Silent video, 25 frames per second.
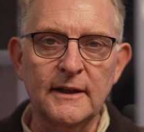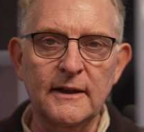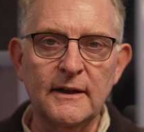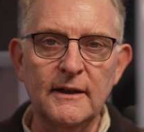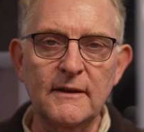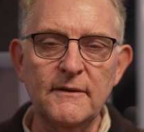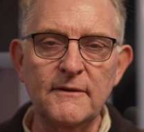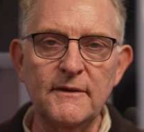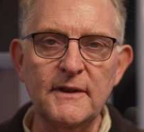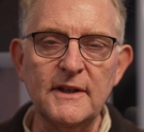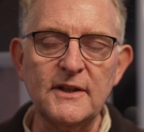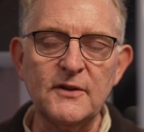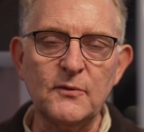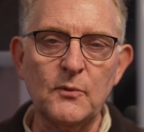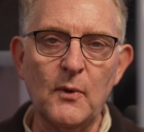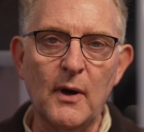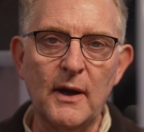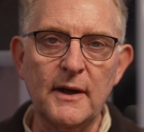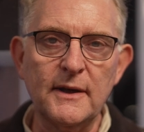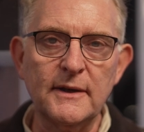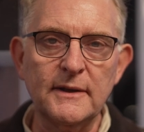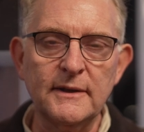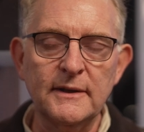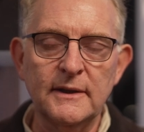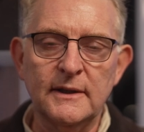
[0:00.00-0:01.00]
And this
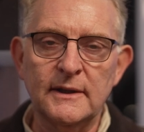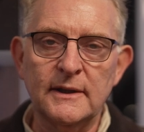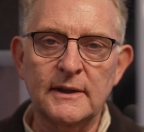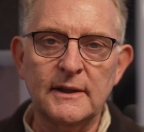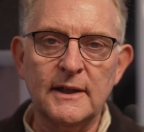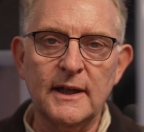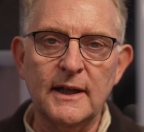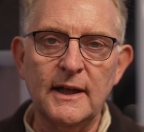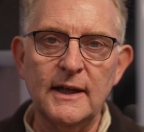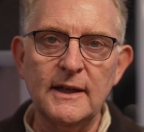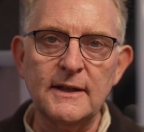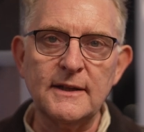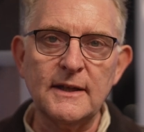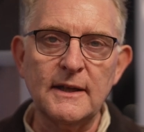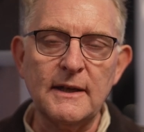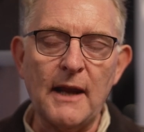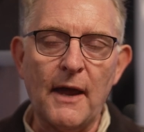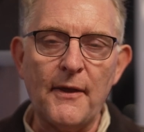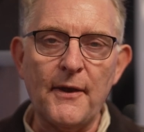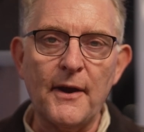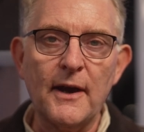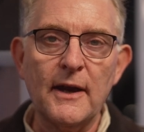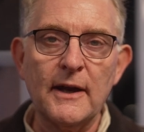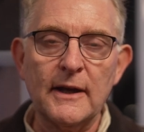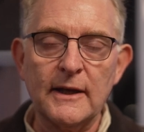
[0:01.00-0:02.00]
one is
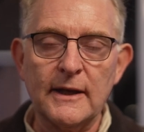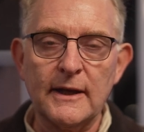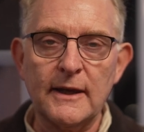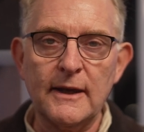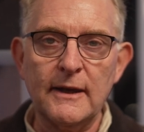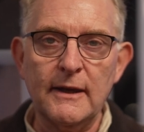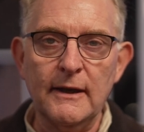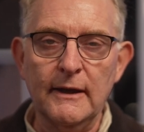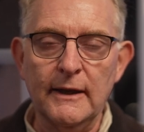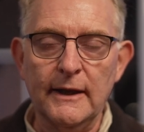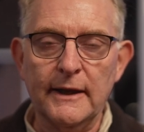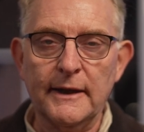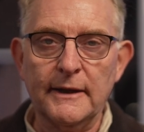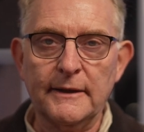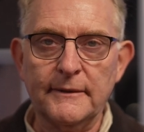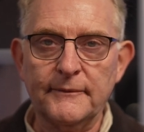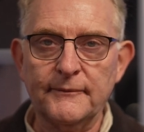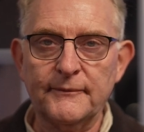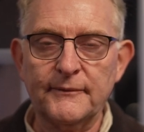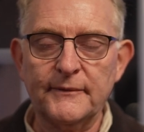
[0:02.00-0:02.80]
another killer,